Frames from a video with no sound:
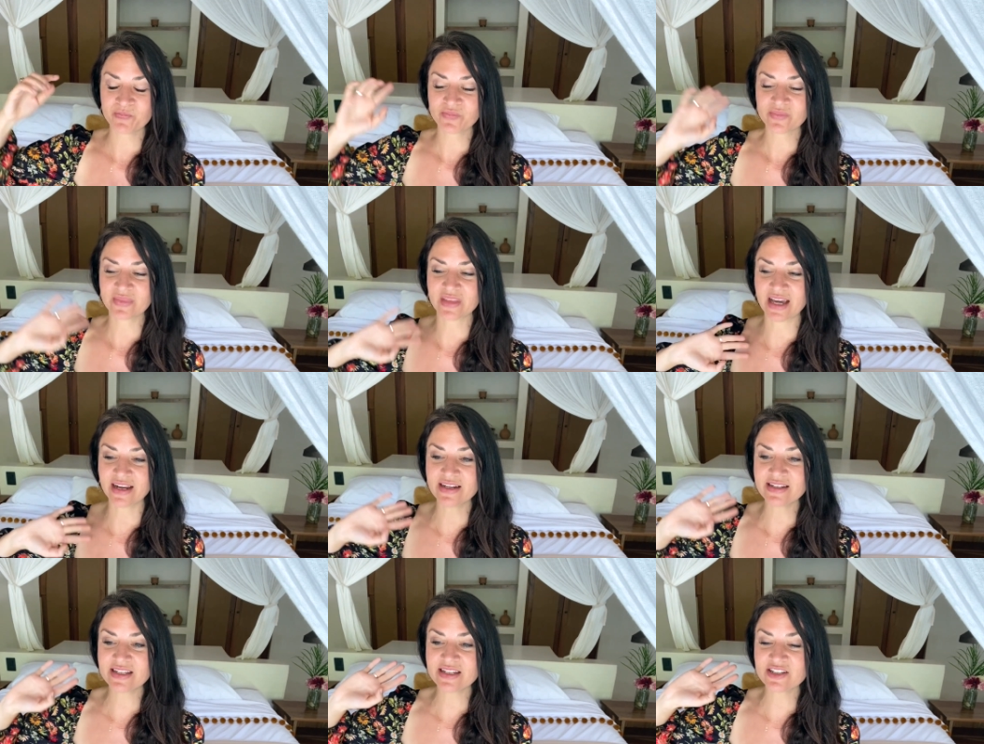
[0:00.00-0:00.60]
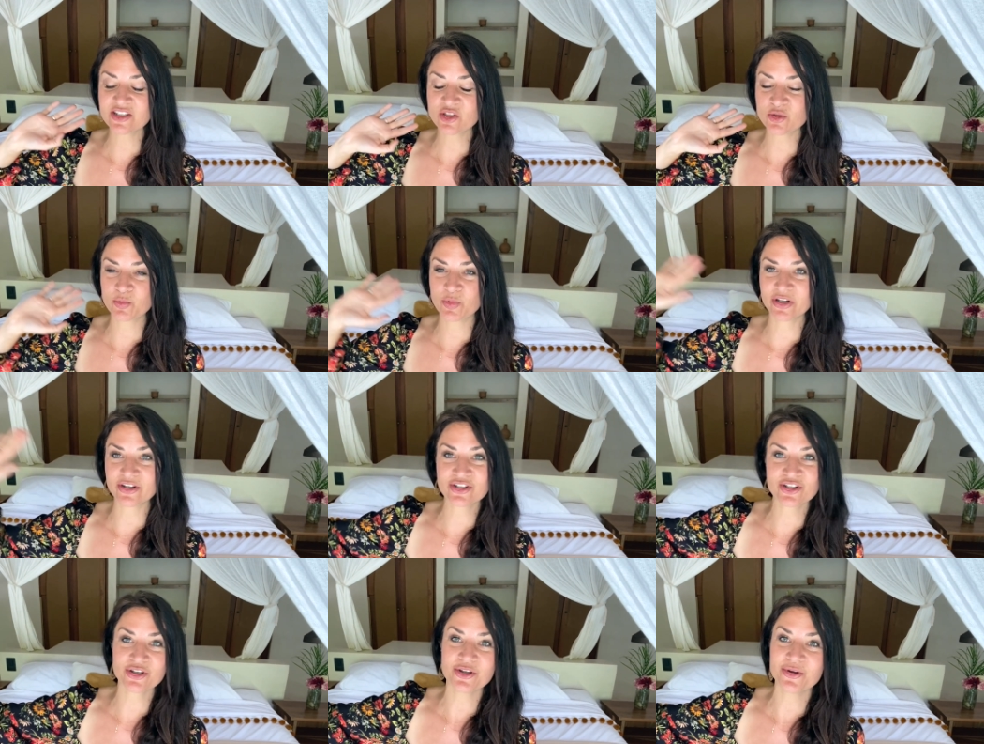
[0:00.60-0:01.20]
That is a
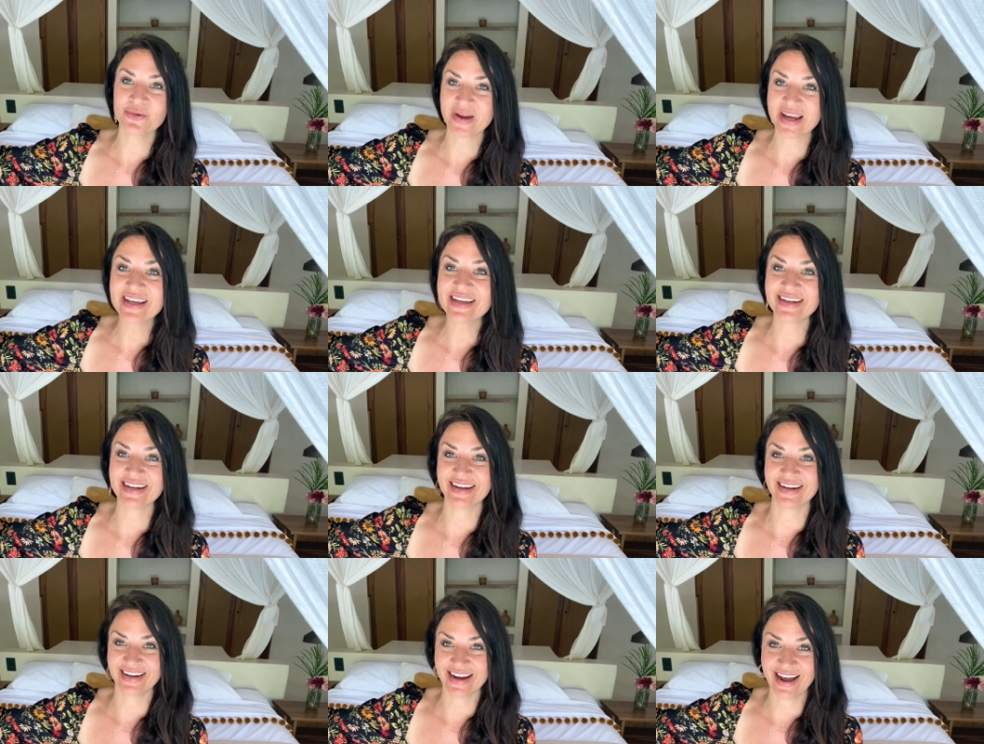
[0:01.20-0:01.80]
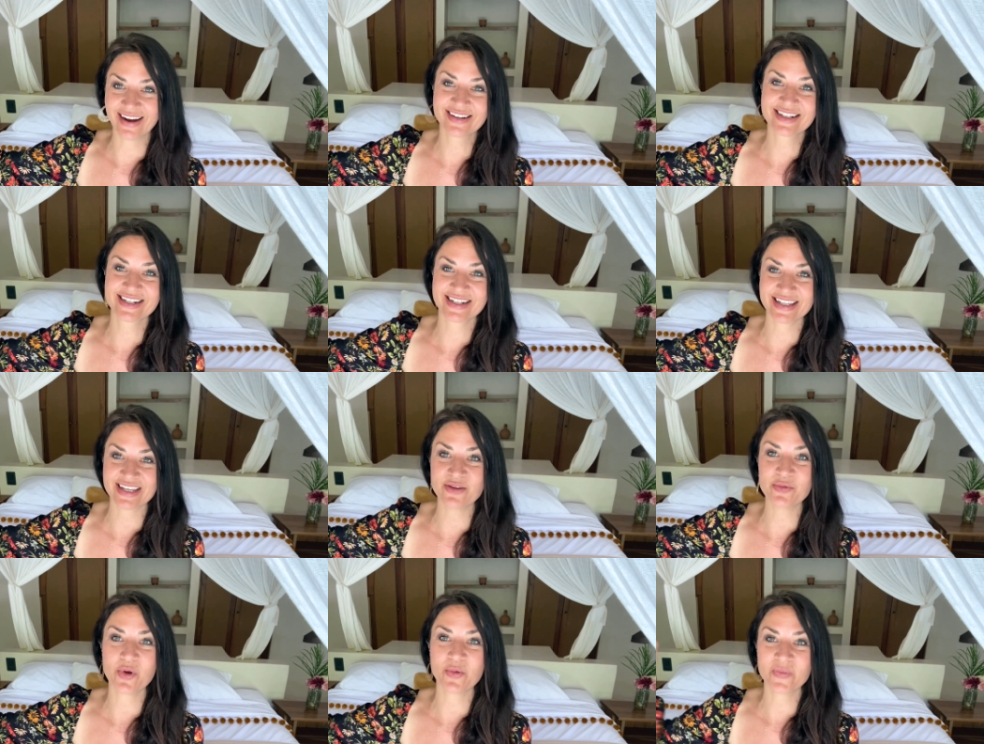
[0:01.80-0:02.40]
spiritual awakening,
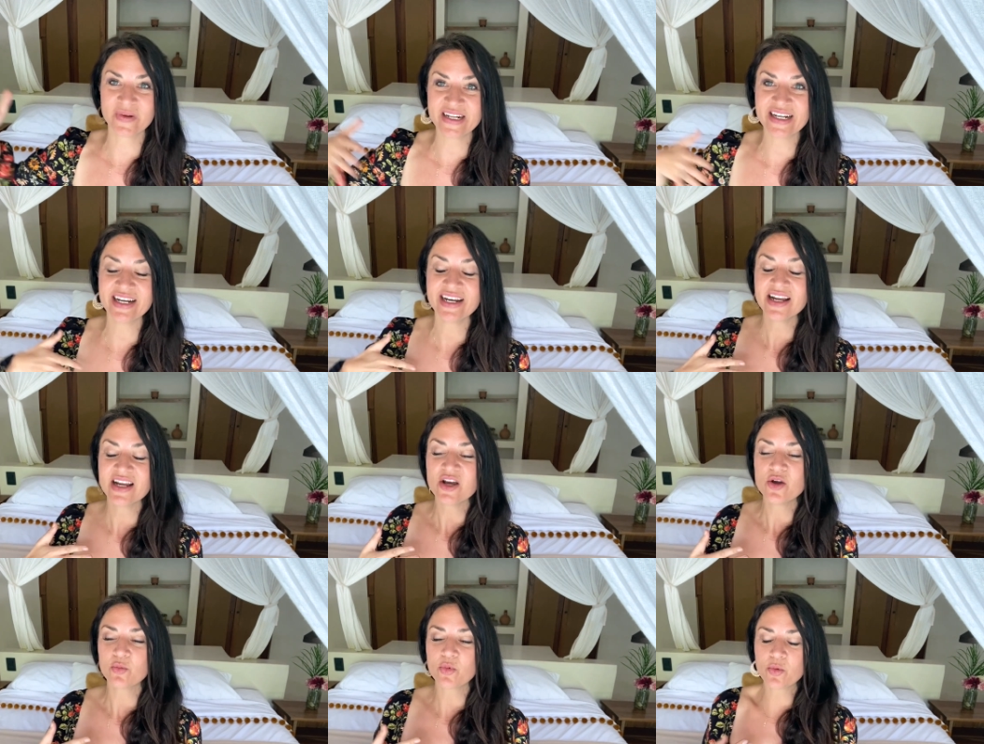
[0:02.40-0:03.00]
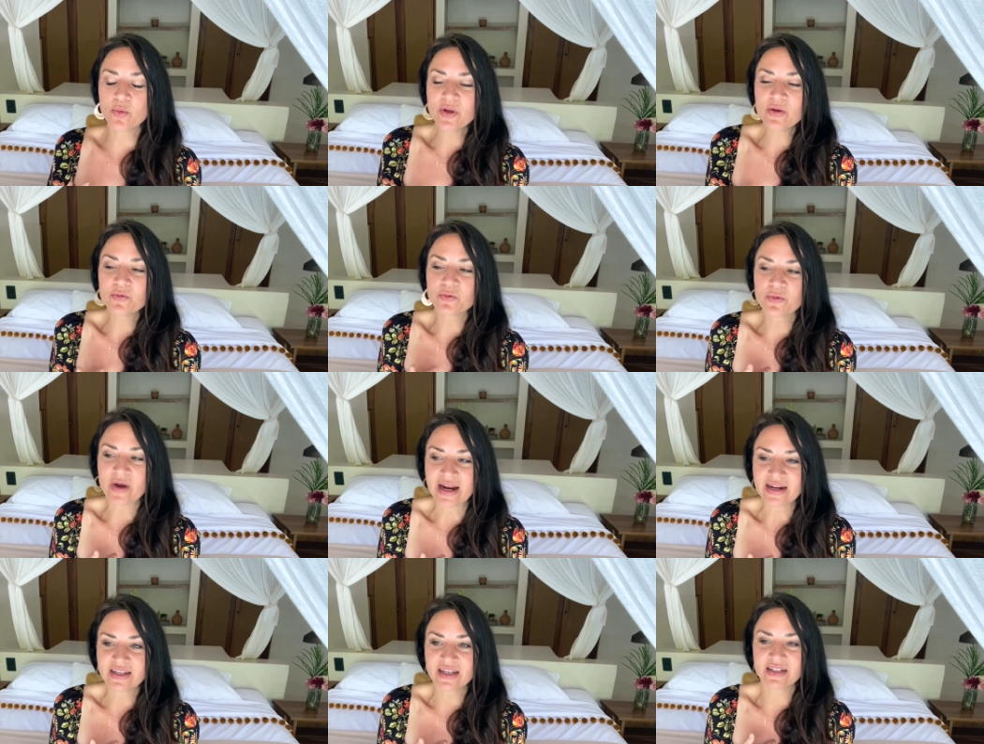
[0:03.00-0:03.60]
actually, when we
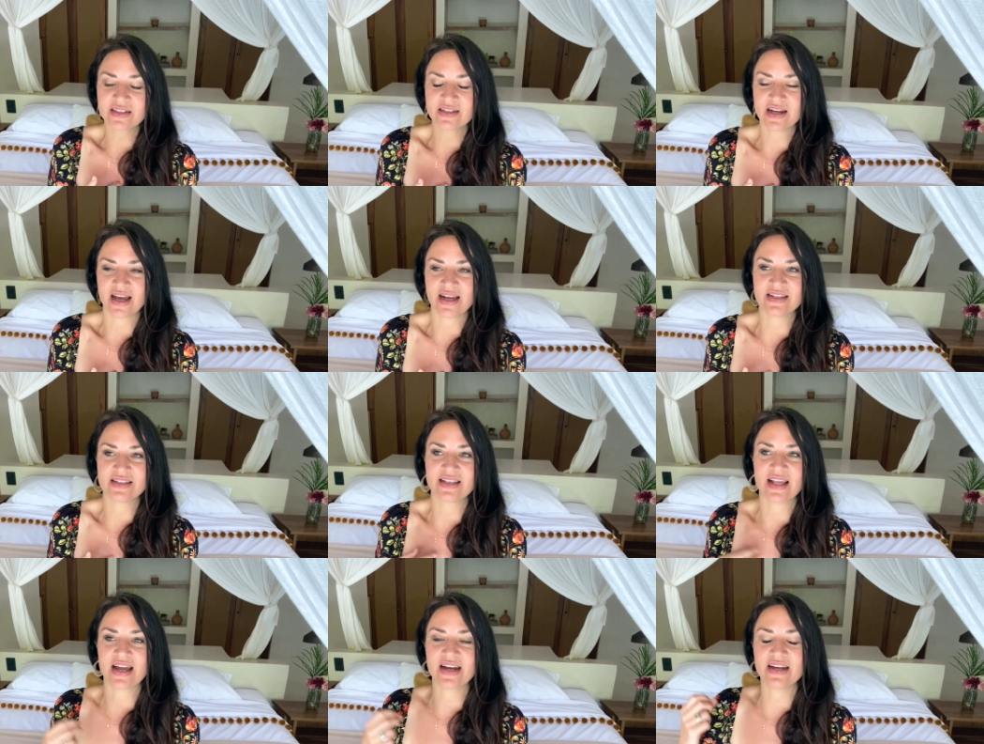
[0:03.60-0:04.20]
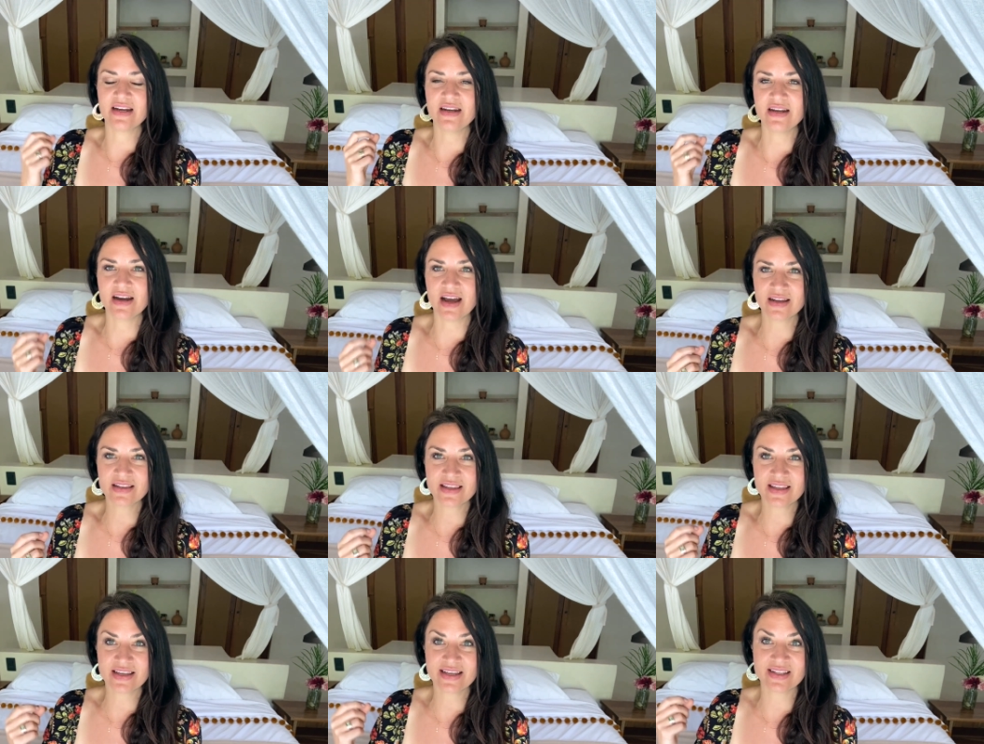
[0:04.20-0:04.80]
recognize that
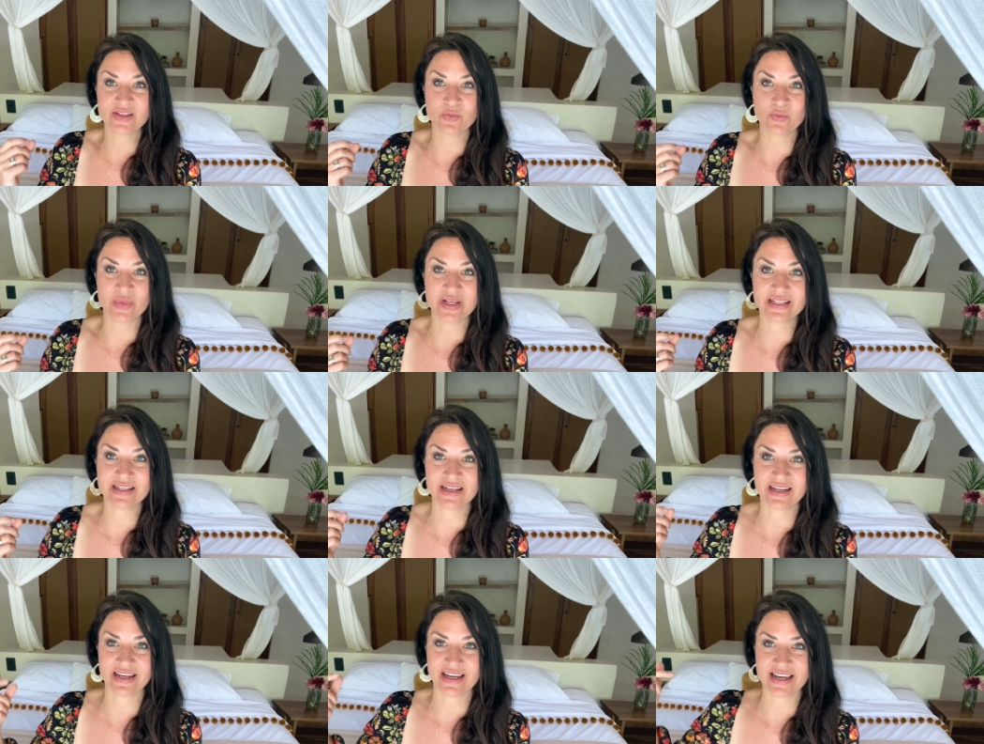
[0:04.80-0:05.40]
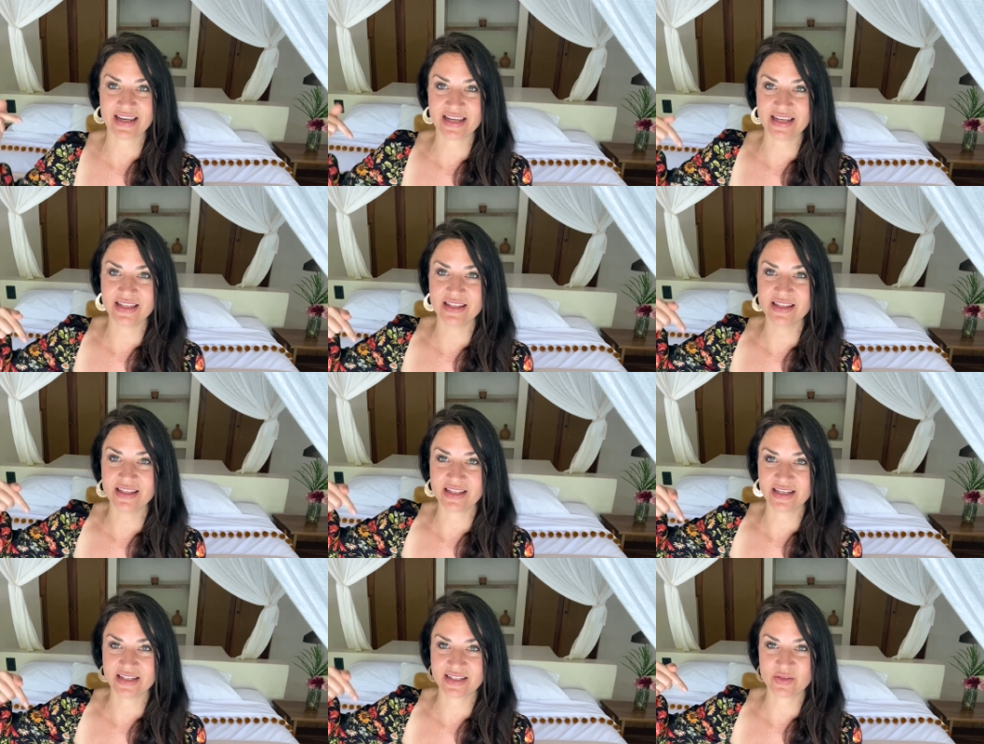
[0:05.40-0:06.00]
nothing is missing
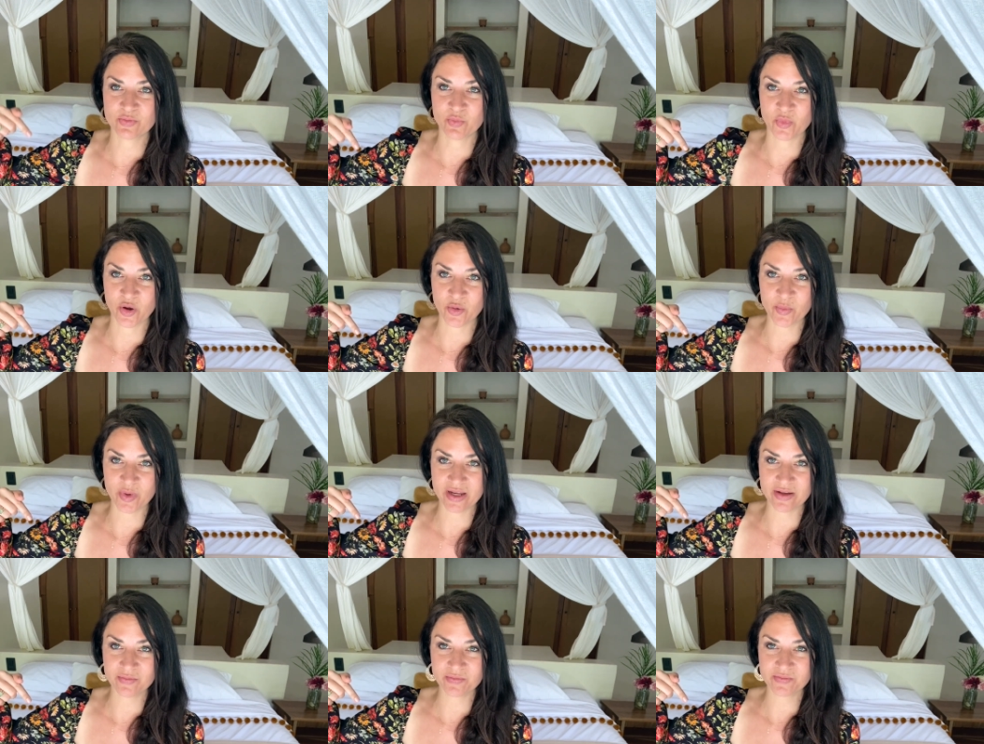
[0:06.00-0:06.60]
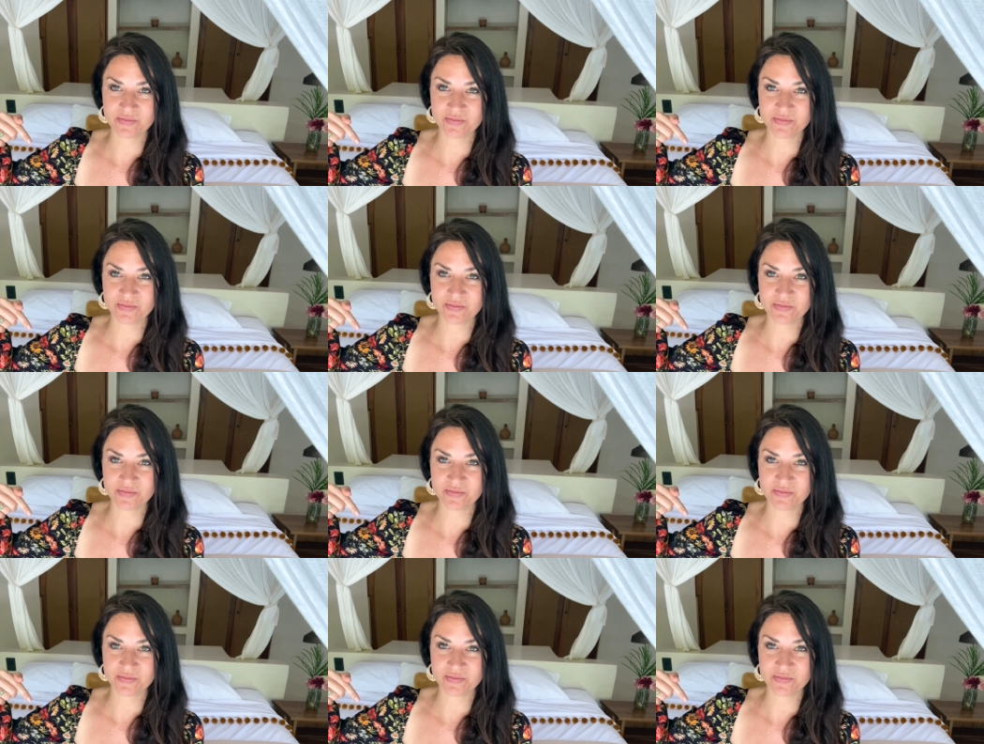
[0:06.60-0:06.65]
in this moment.